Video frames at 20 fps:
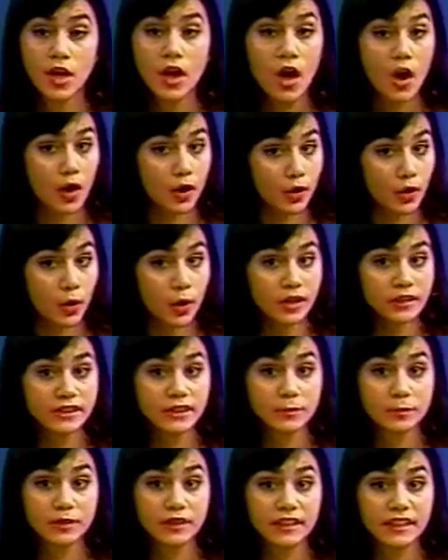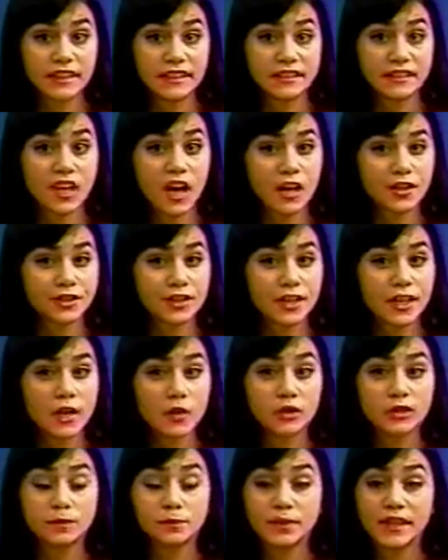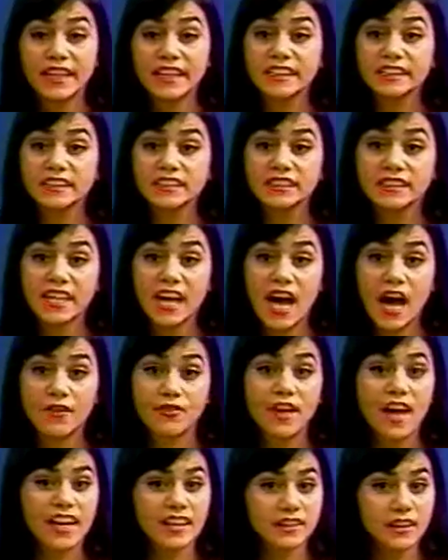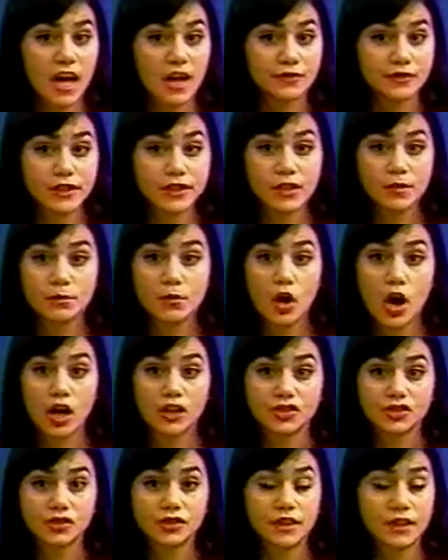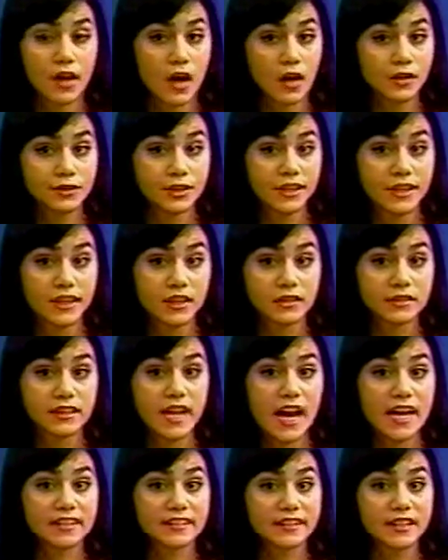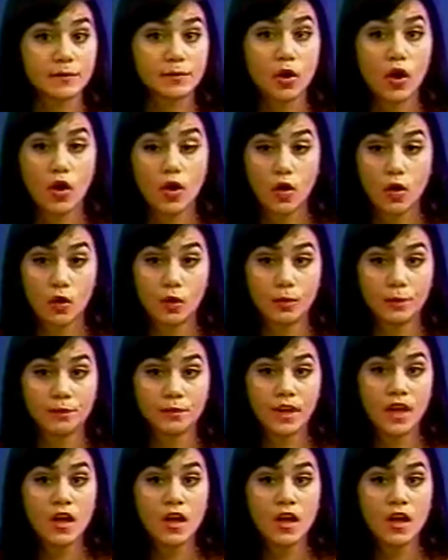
According to police, Underhill was beaten to death and left in the marsh near Underhill's Islip home.